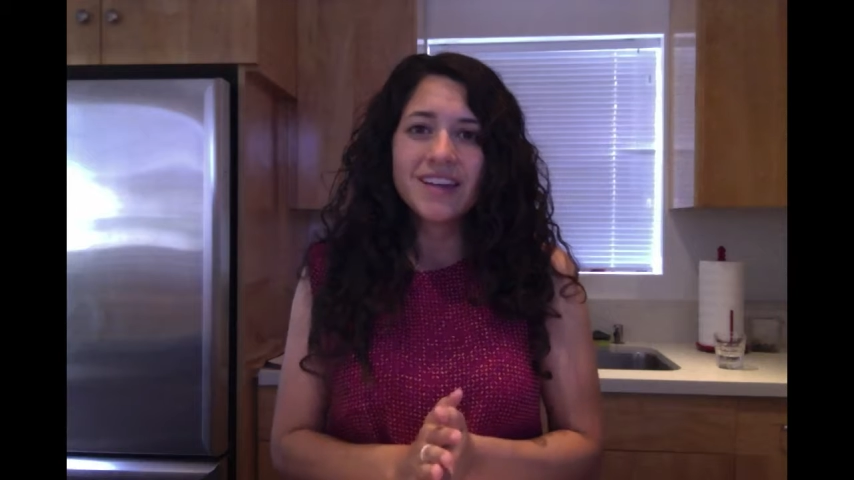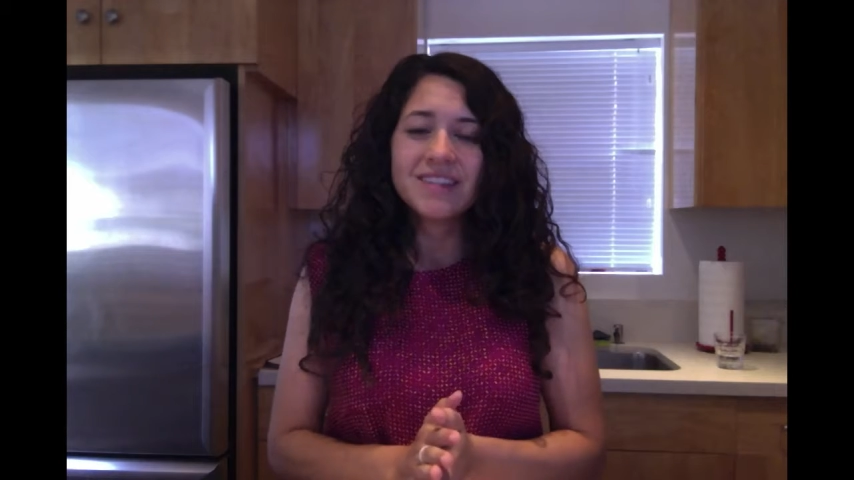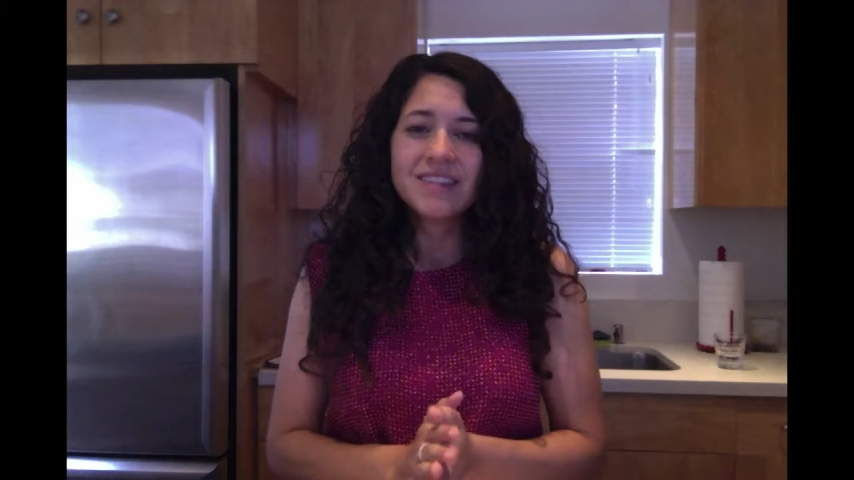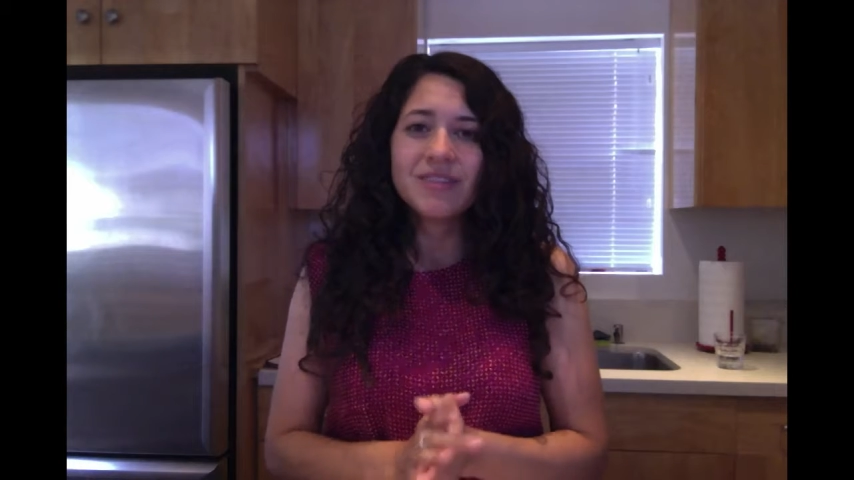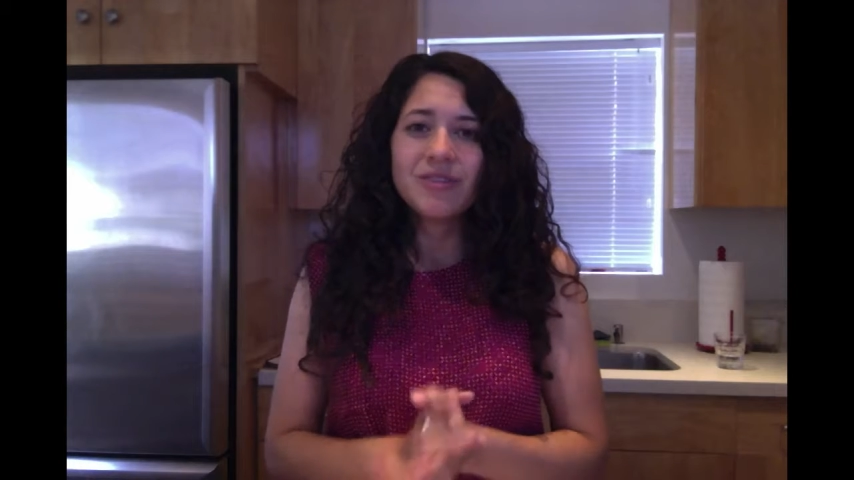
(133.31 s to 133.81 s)

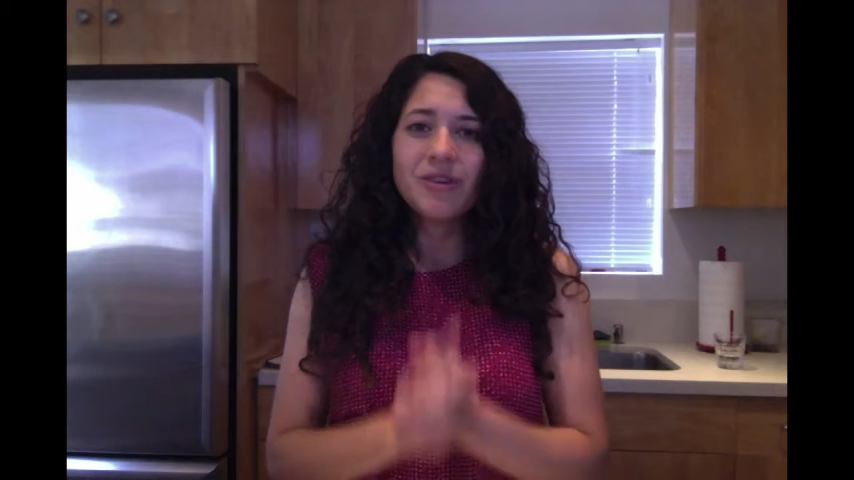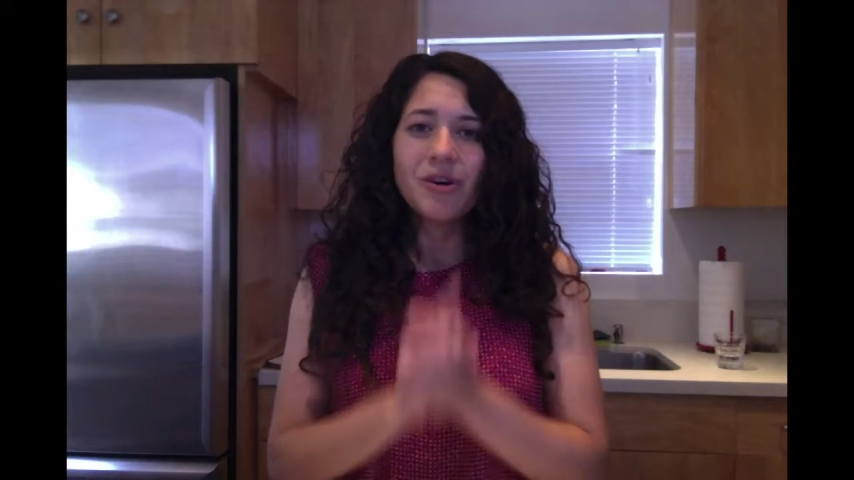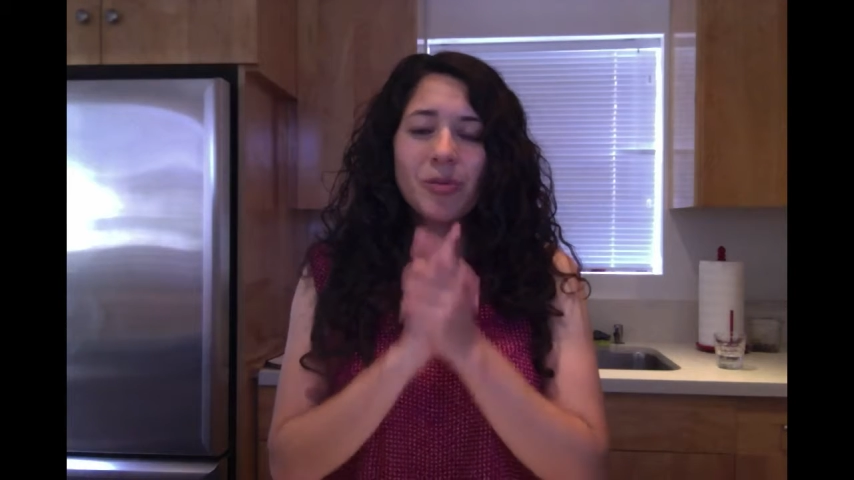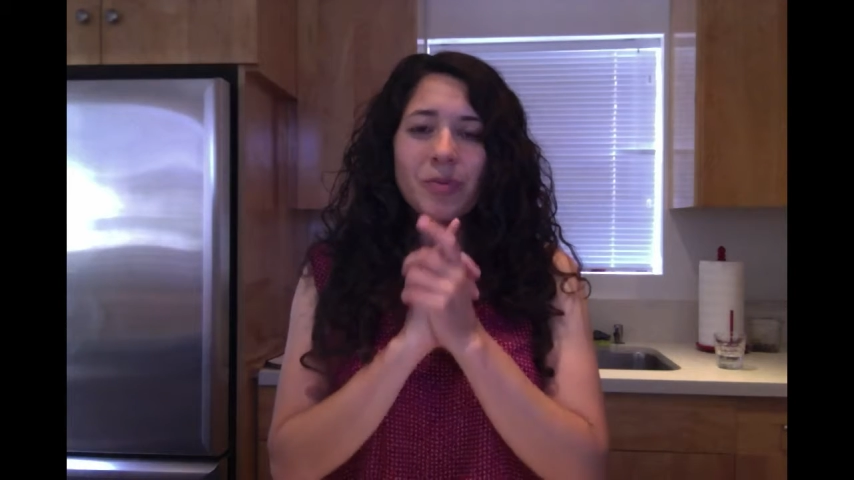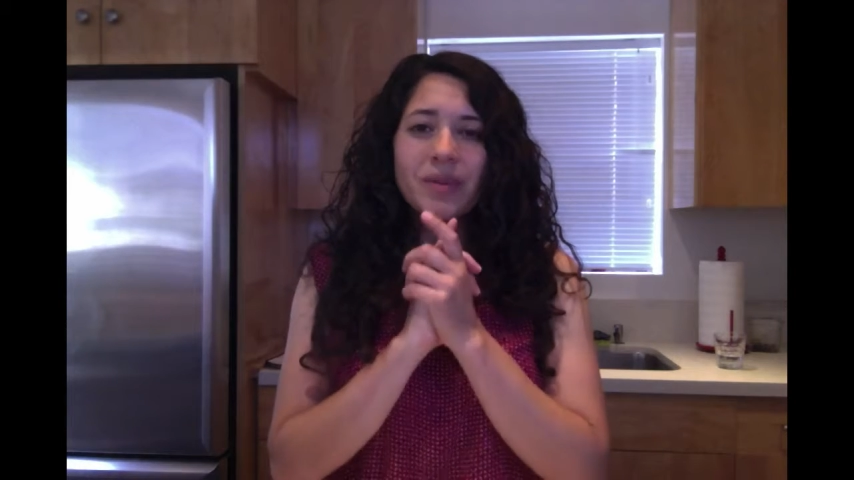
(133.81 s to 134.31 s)
until you
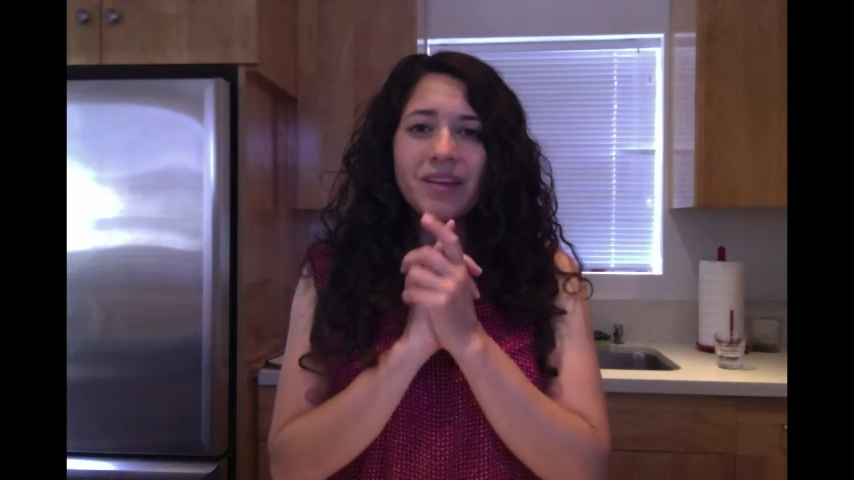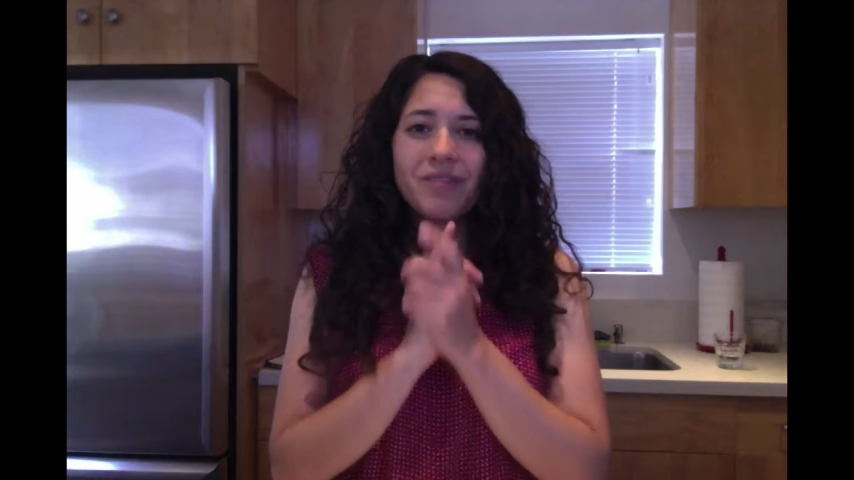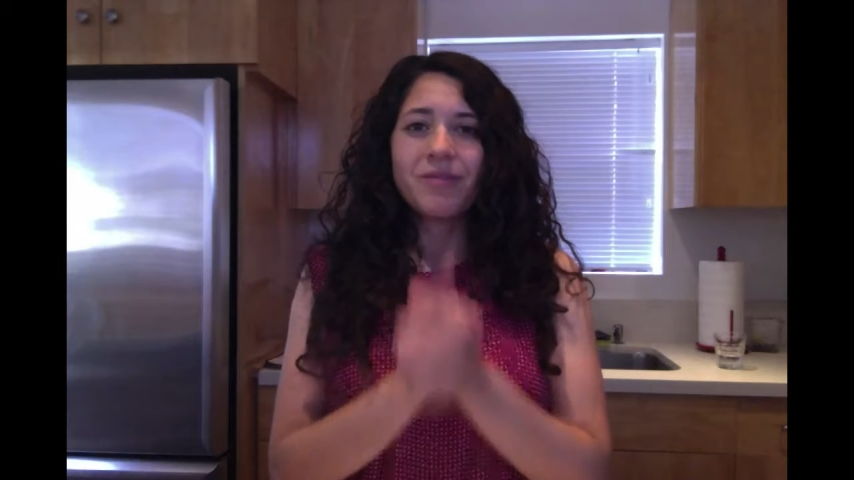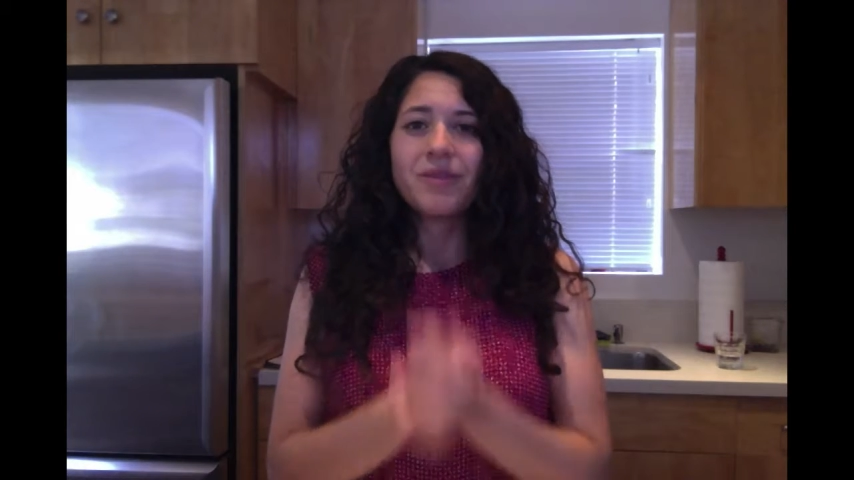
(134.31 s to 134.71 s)
open that